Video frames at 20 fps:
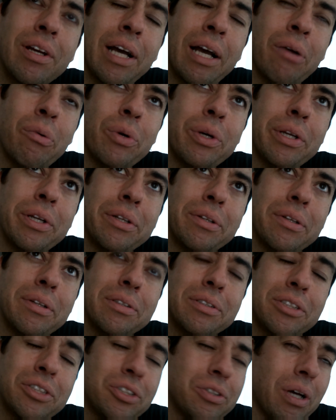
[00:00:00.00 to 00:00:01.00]
I
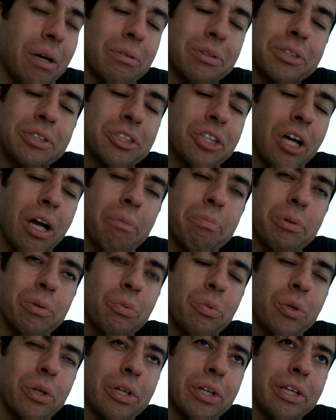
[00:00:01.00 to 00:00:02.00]
was
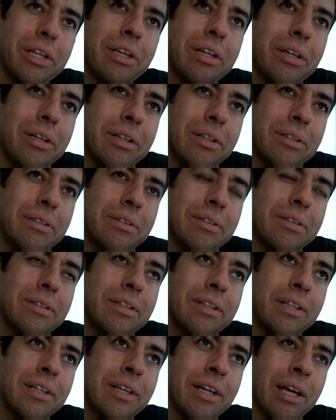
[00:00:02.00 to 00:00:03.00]
chopping wood
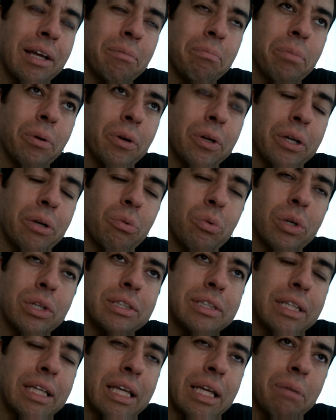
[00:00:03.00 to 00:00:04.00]
and burning
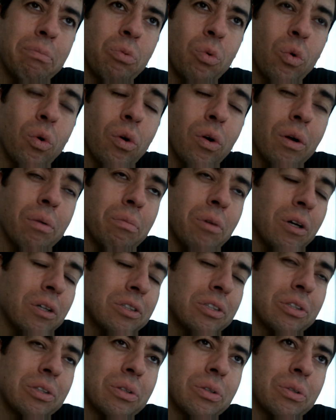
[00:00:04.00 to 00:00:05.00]
wood to keep warm,
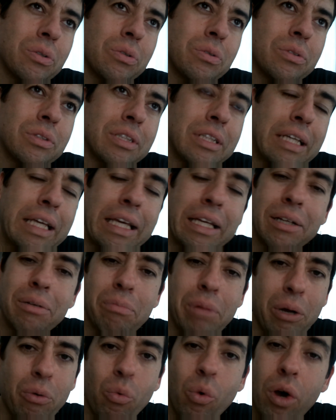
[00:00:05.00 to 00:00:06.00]
also to heat up
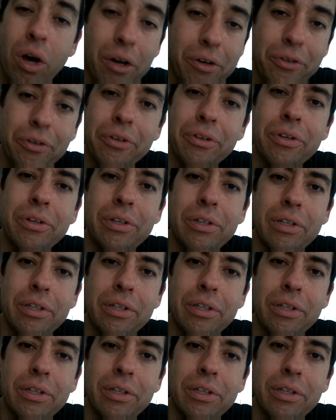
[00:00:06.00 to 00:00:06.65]
my water